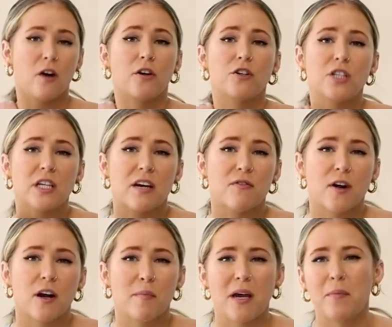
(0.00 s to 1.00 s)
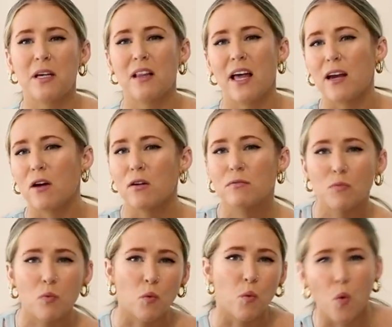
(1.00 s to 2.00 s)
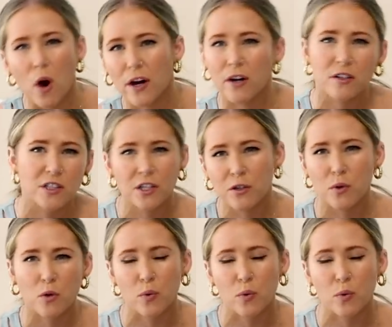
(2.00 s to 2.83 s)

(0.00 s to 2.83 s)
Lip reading: I'll usually give her maybe like 1 or 2 a